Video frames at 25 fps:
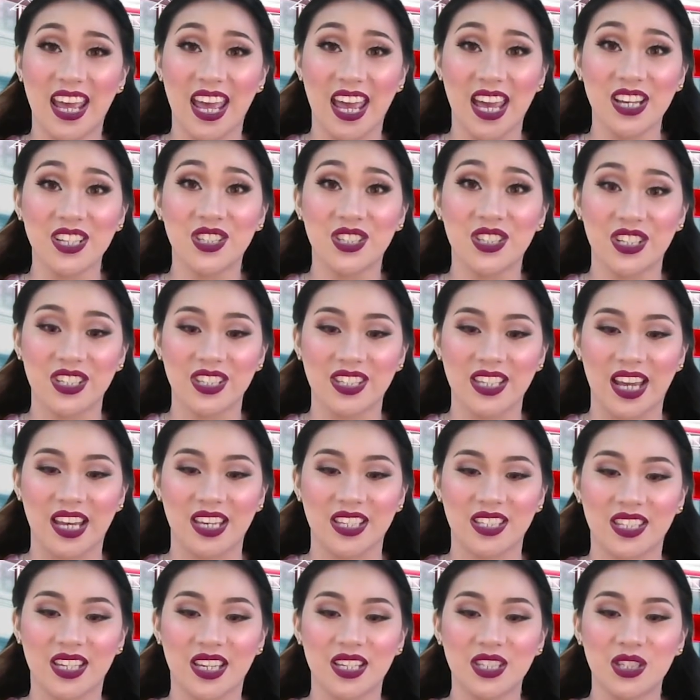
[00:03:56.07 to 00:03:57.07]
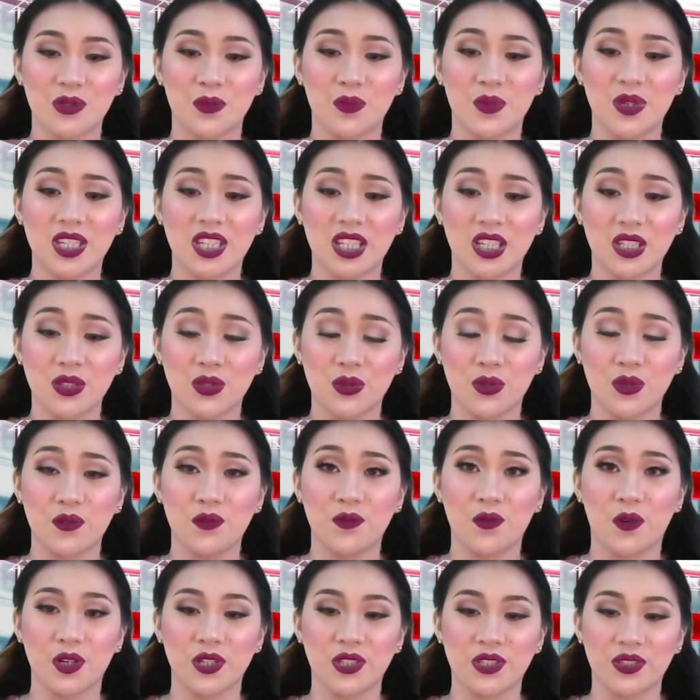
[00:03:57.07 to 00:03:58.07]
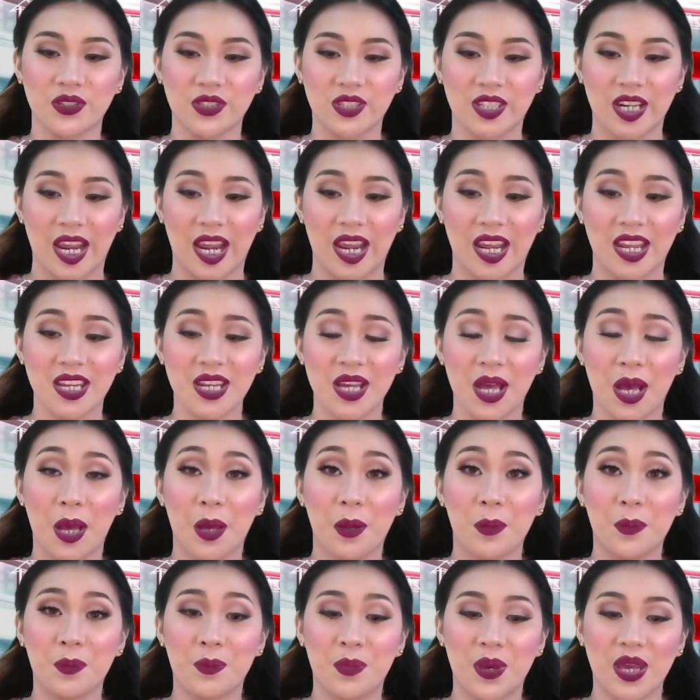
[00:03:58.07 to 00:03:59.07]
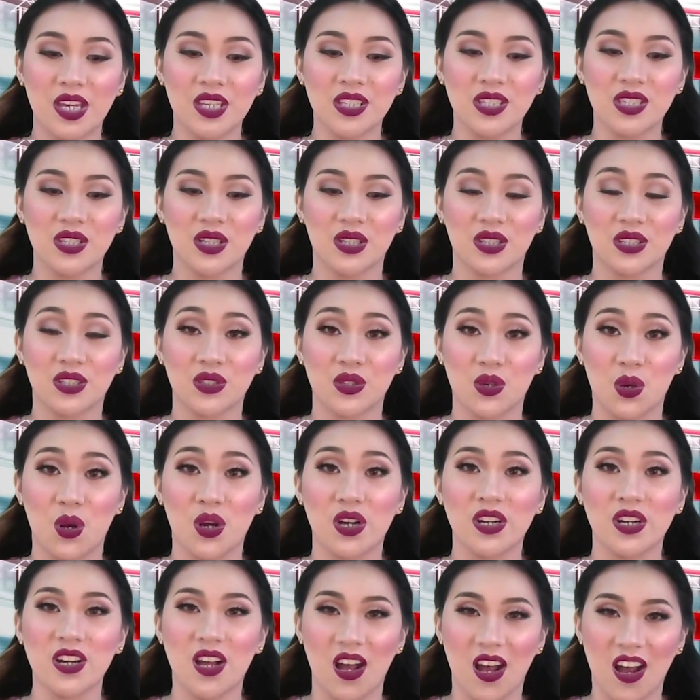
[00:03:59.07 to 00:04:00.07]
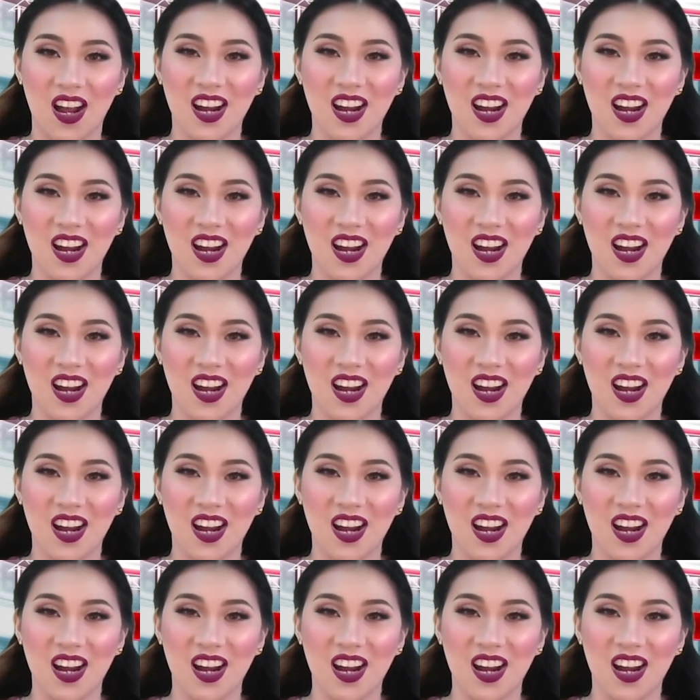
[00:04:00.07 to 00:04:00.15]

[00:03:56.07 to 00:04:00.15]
exercises we can do for today based on your